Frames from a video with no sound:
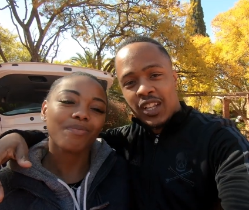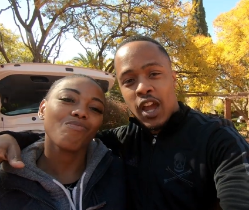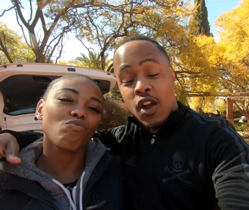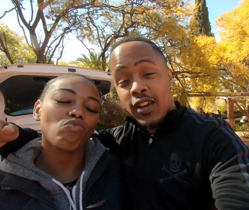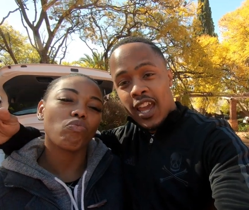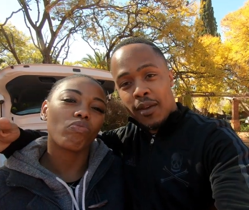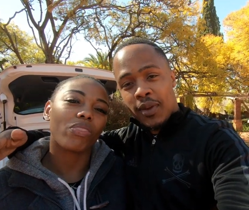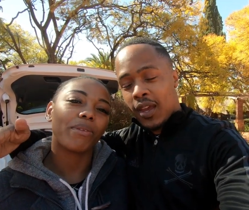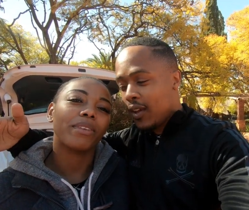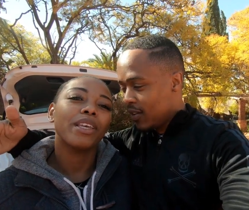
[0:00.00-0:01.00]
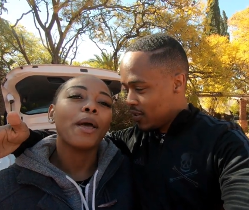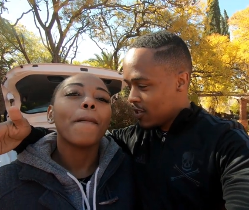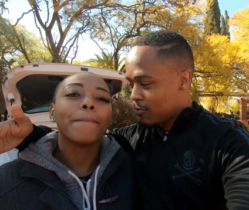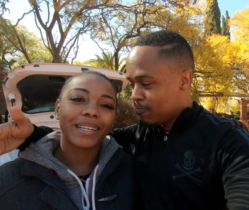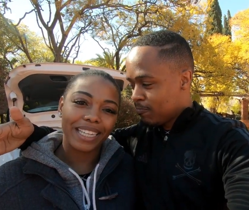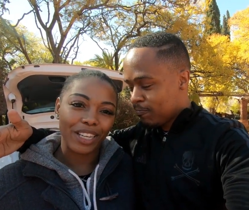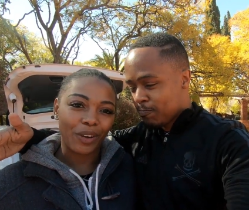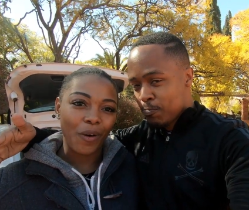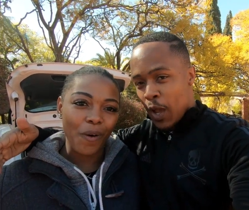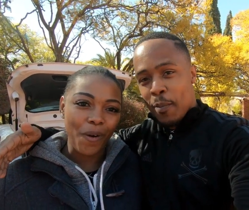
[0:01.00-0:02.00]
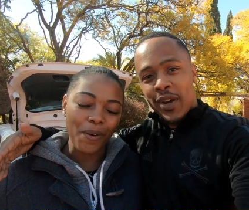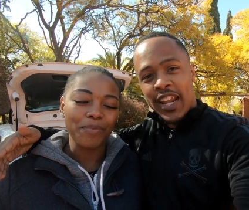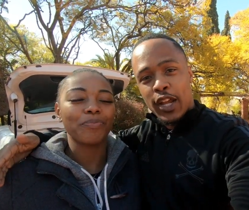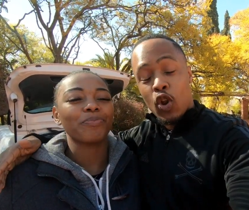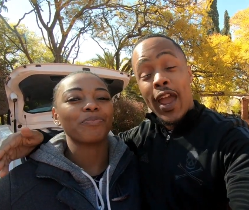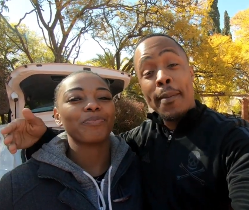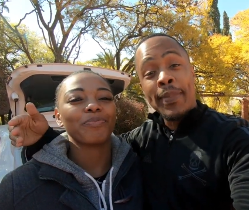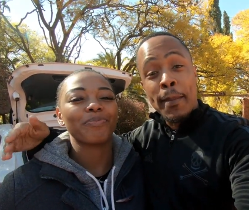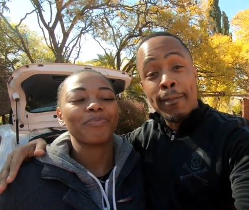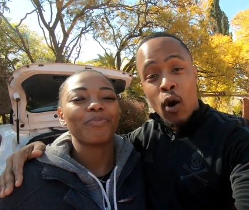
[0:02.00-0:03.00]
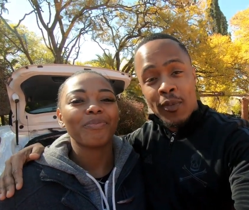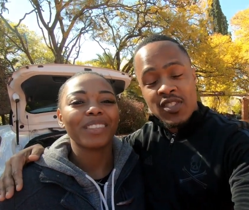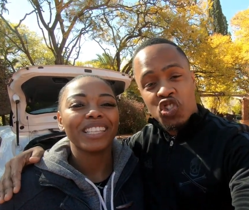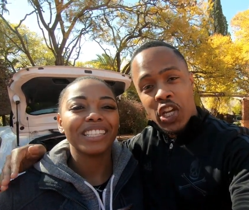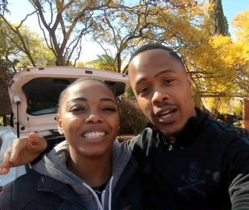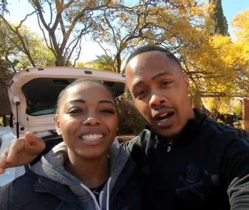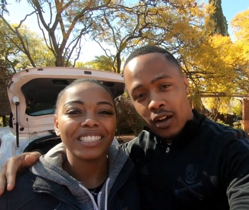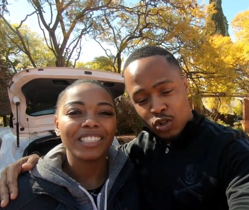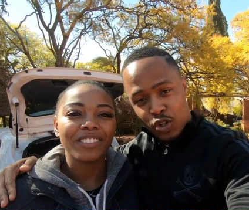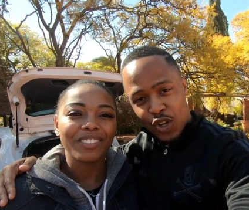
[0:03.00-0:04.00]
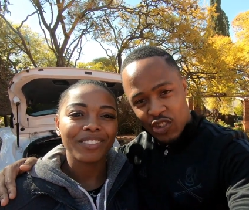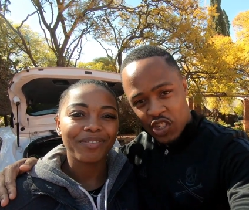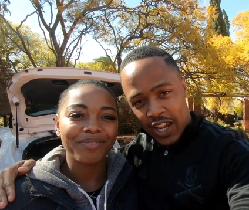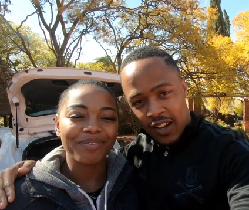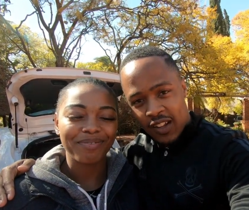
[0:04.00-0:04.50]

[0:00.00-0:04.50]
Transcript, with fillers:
Speaker 1: Her name is Morero. Morero M B Moments. Check her out on her channel.